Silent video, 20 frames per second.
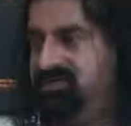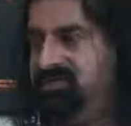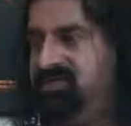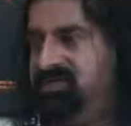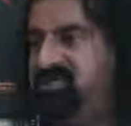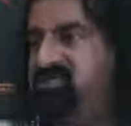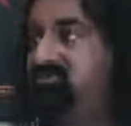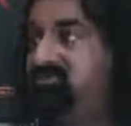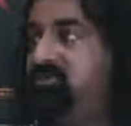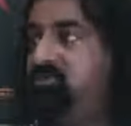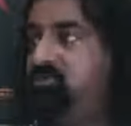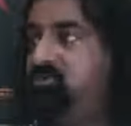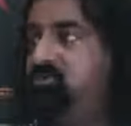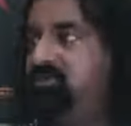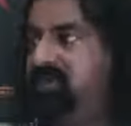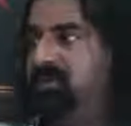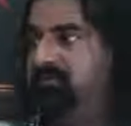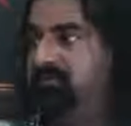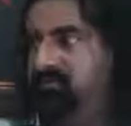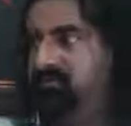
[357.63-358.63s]
and transmit
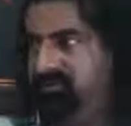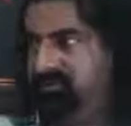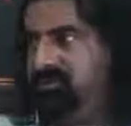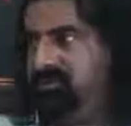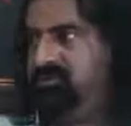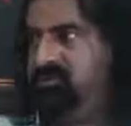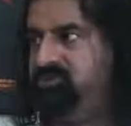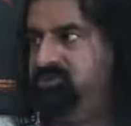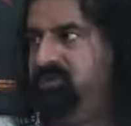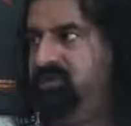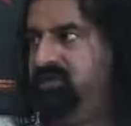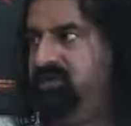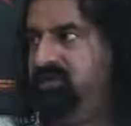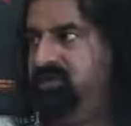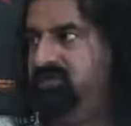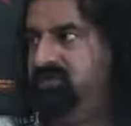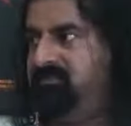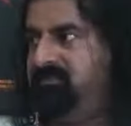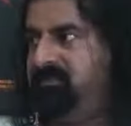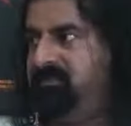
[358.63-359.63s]
through them to
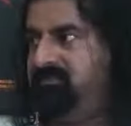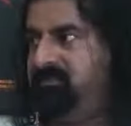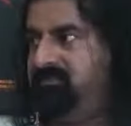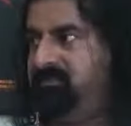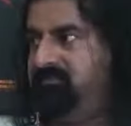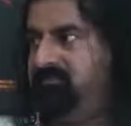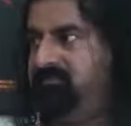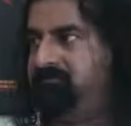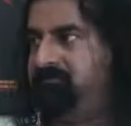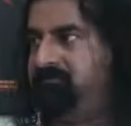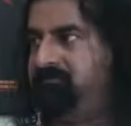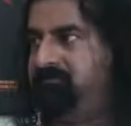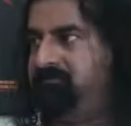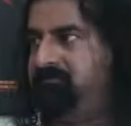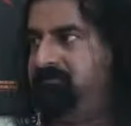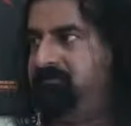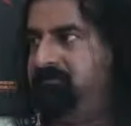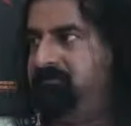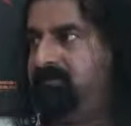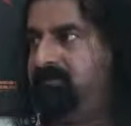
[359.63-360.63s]
their other people.
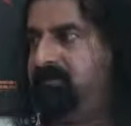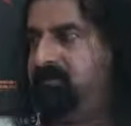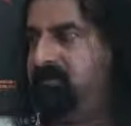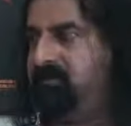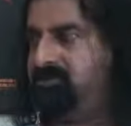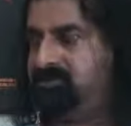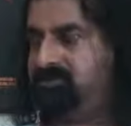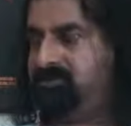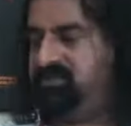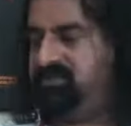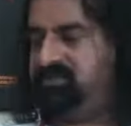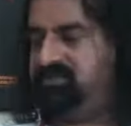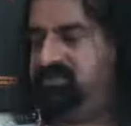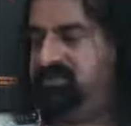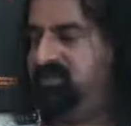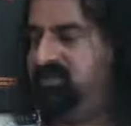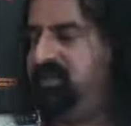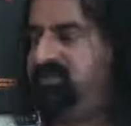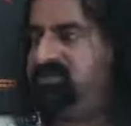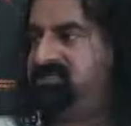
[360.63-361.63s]
So this
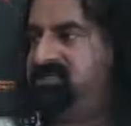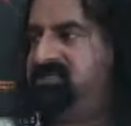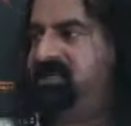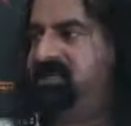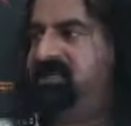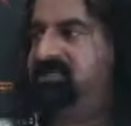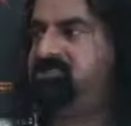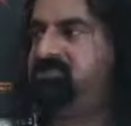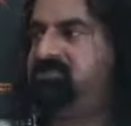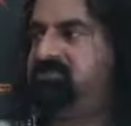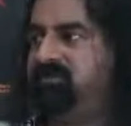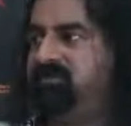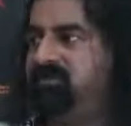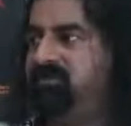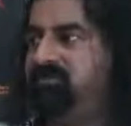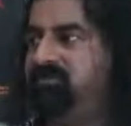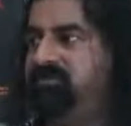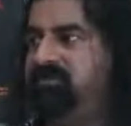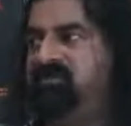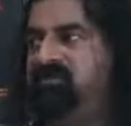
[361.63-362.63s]
capacity has to
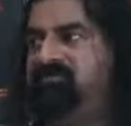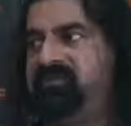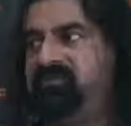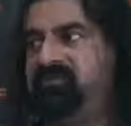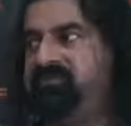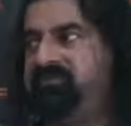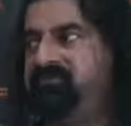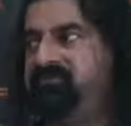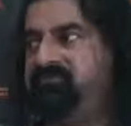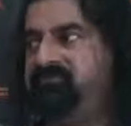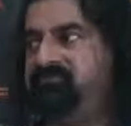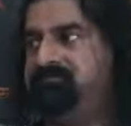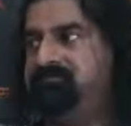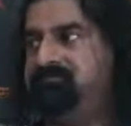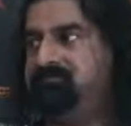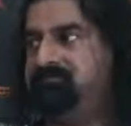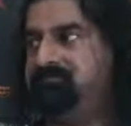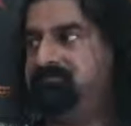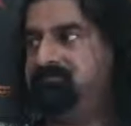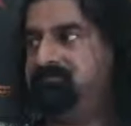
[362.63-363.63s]
be perfect.
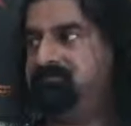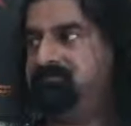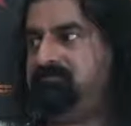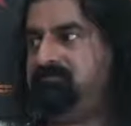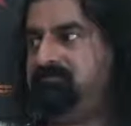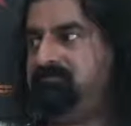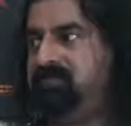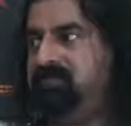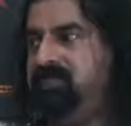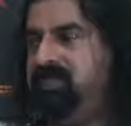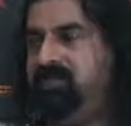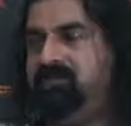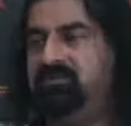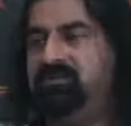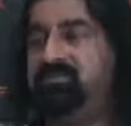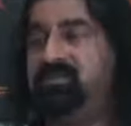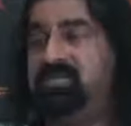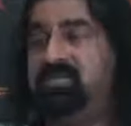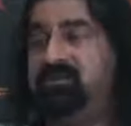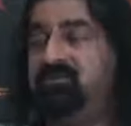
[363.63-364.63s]

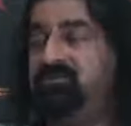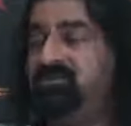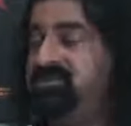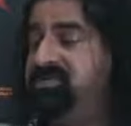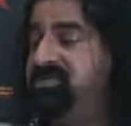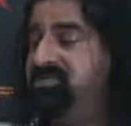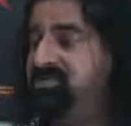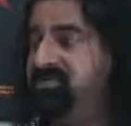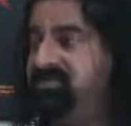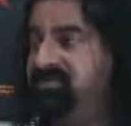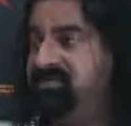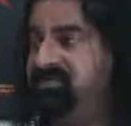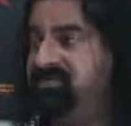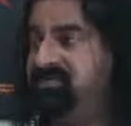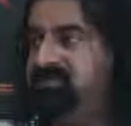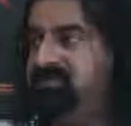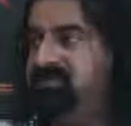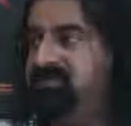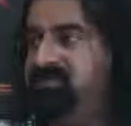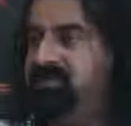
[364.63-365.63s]
Otherwise I cannot initiate.
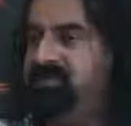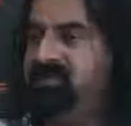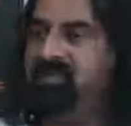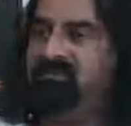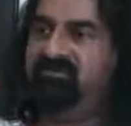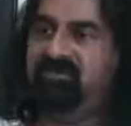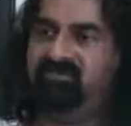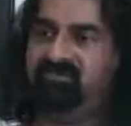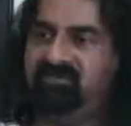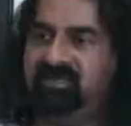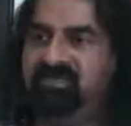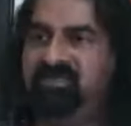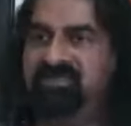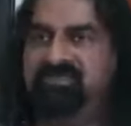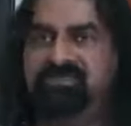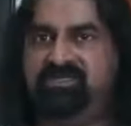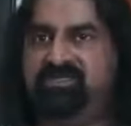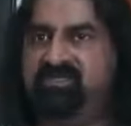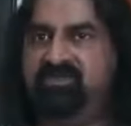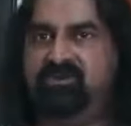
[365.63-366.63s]
Even if I
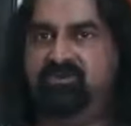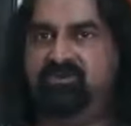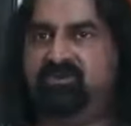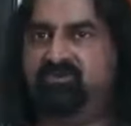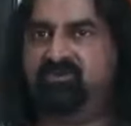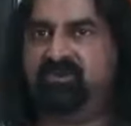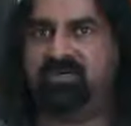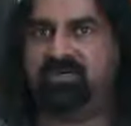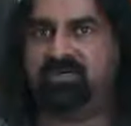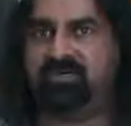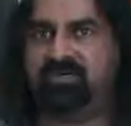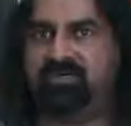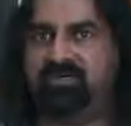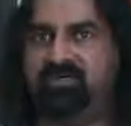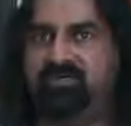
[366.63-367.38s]
initiate, it will not work.